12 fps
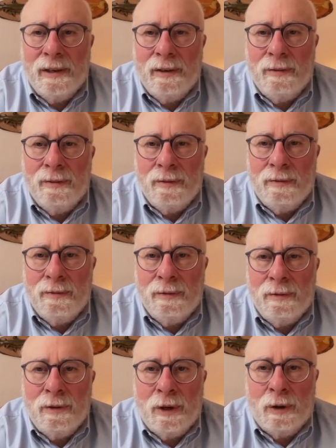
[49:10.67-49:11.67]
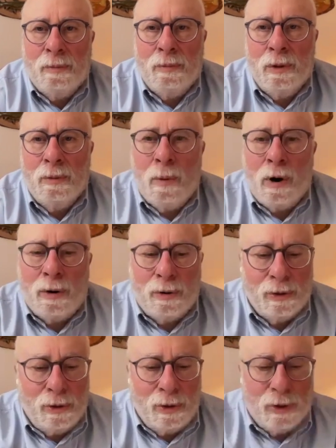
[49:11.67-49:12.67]
of the
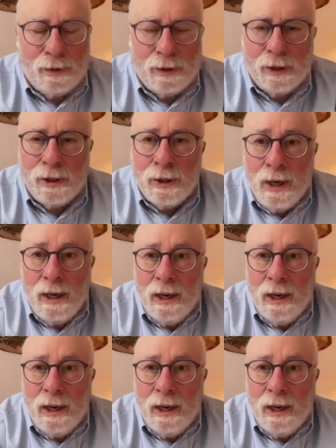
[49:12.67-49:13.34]
moral universe.